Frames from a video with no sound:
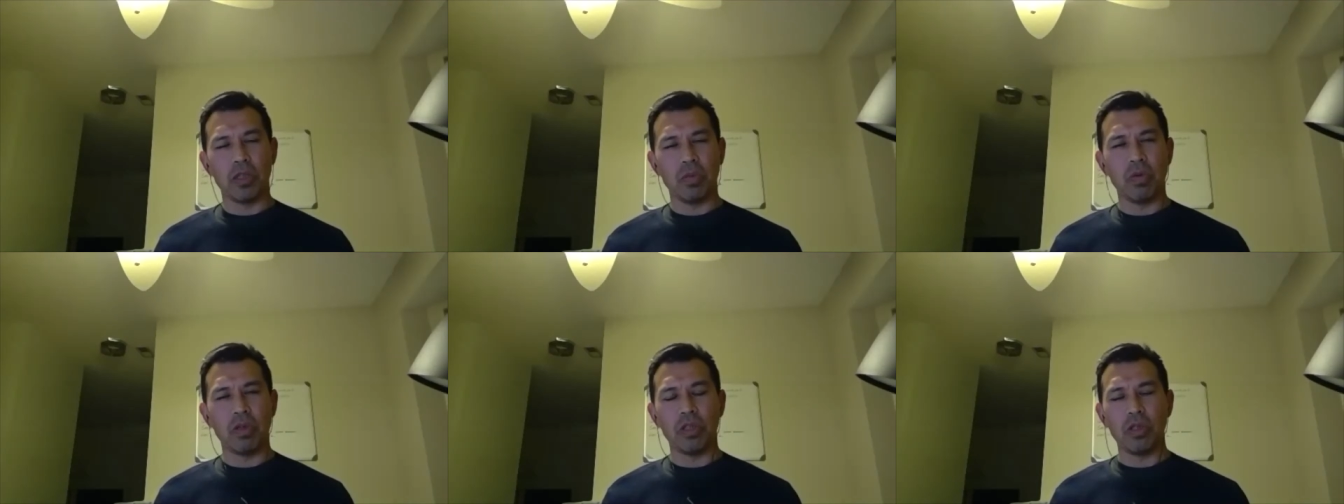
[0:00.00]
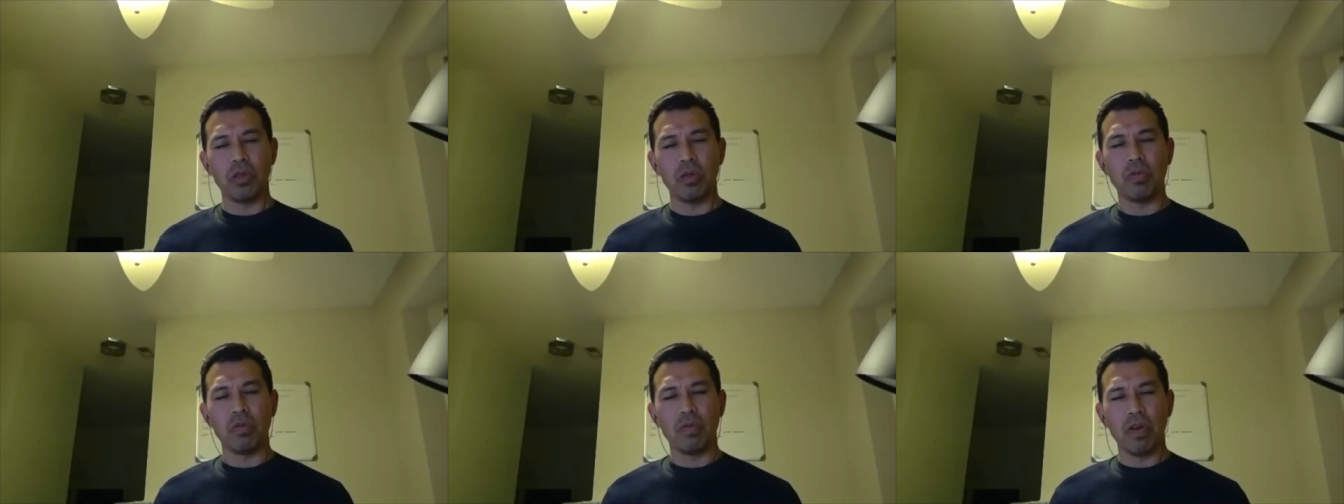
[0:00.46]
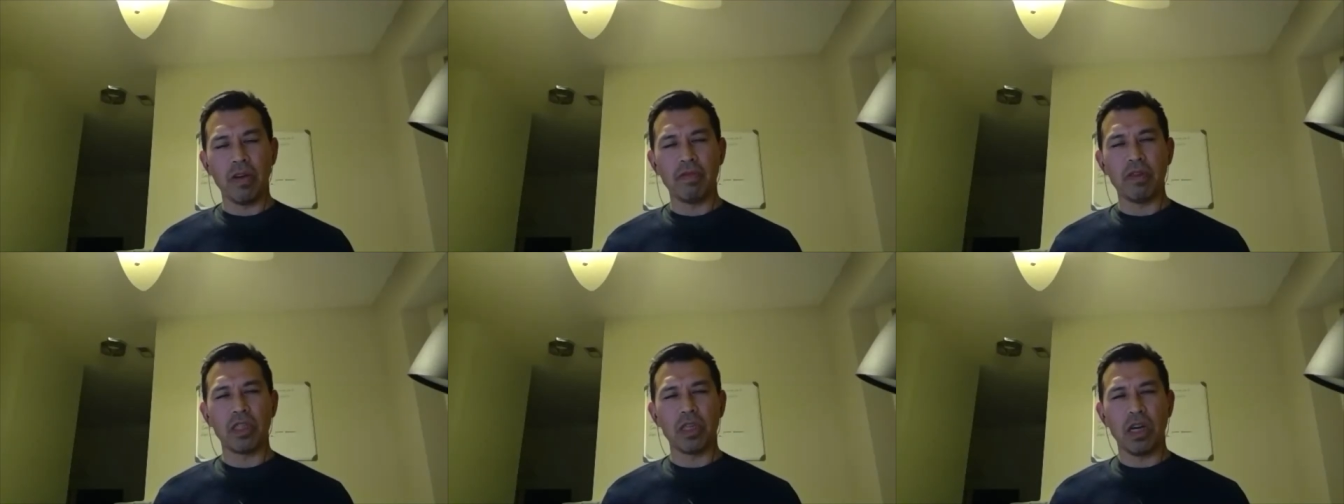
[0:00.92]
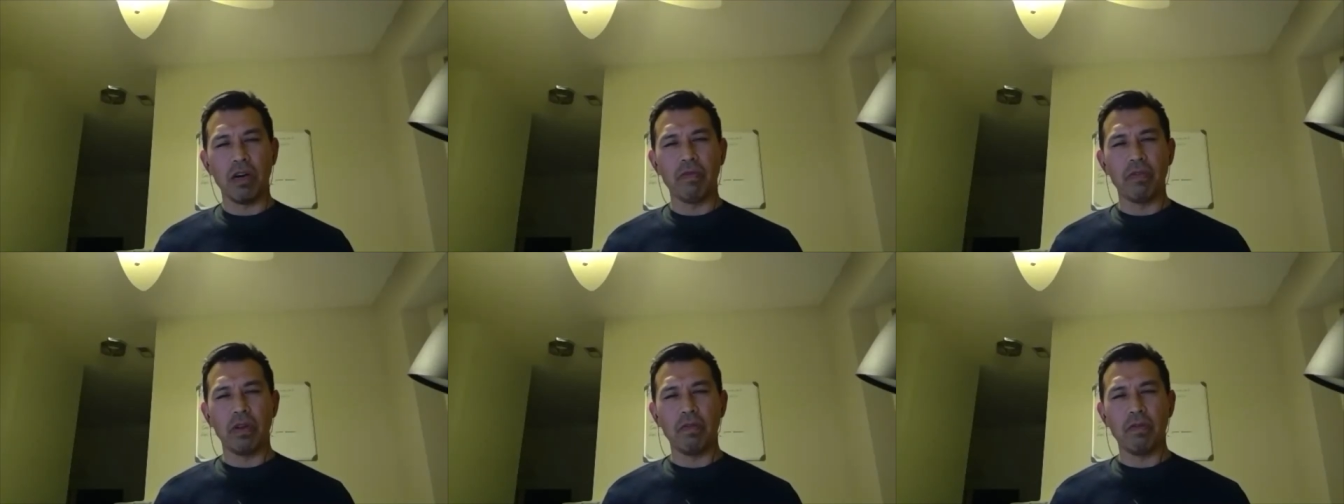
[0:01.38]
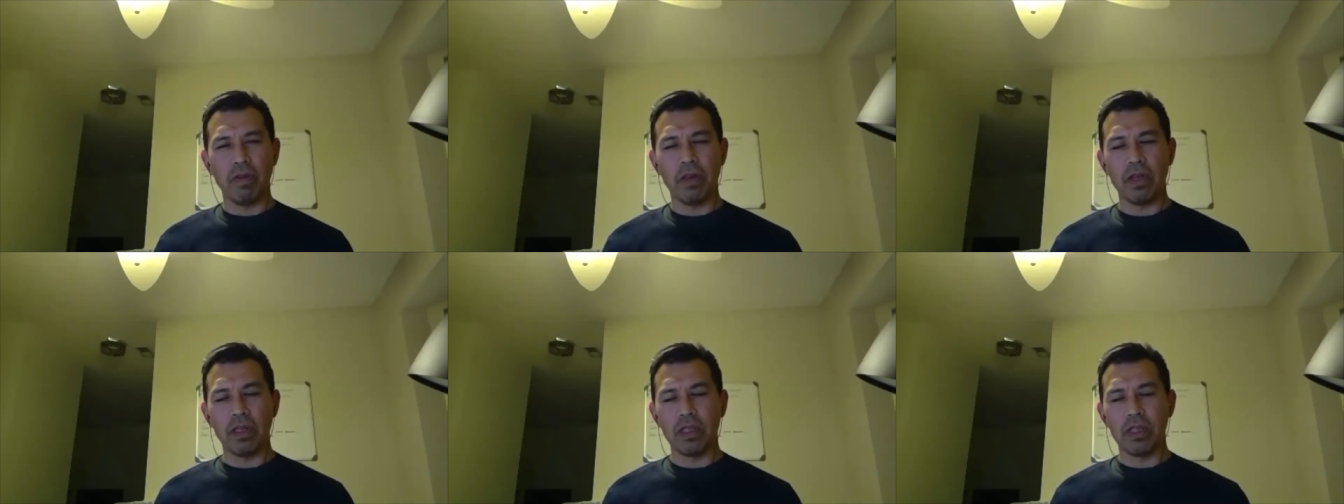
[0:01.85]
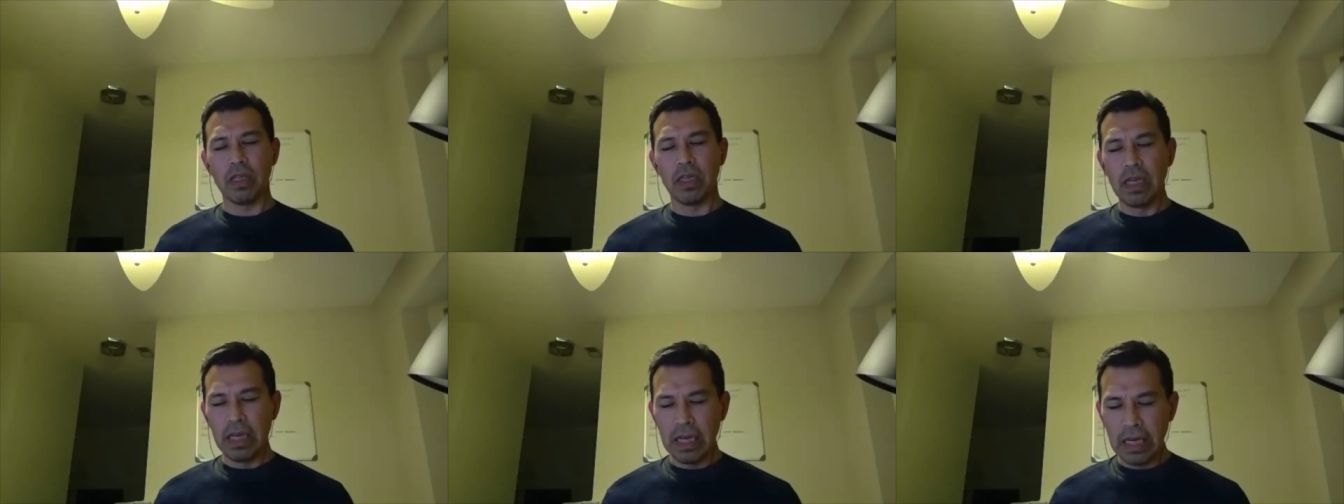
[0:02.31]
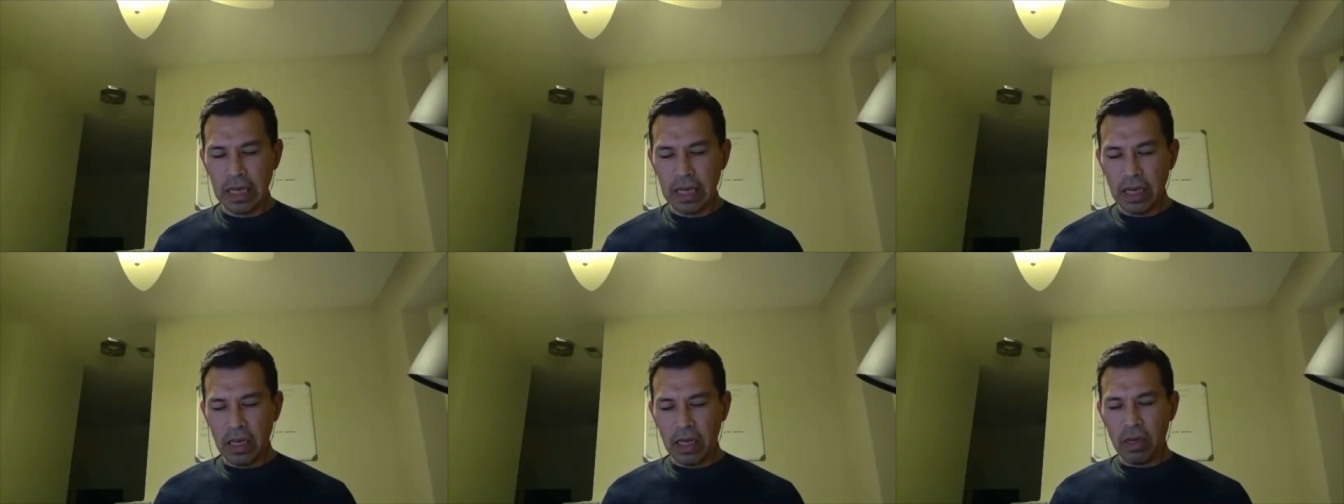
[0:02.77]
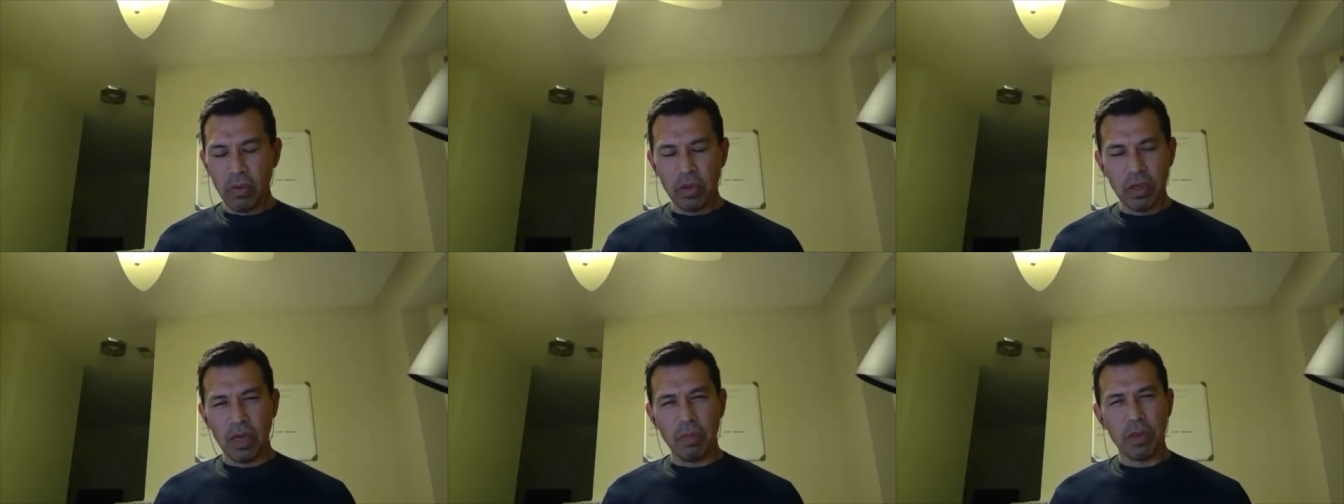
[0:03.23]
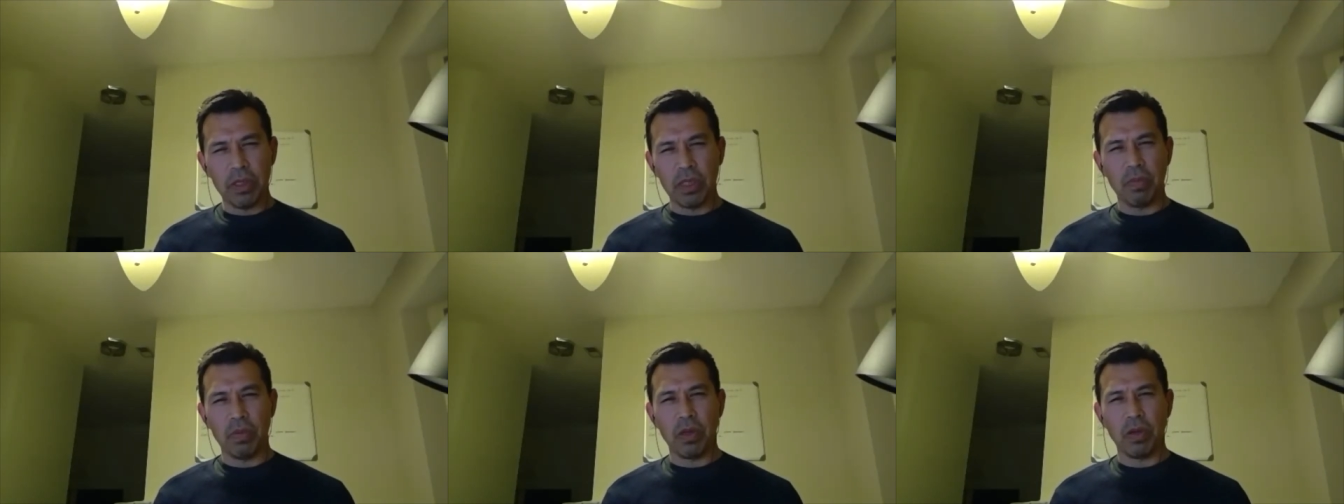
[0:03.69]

of what you have discovered and finished? Wouldn't that be something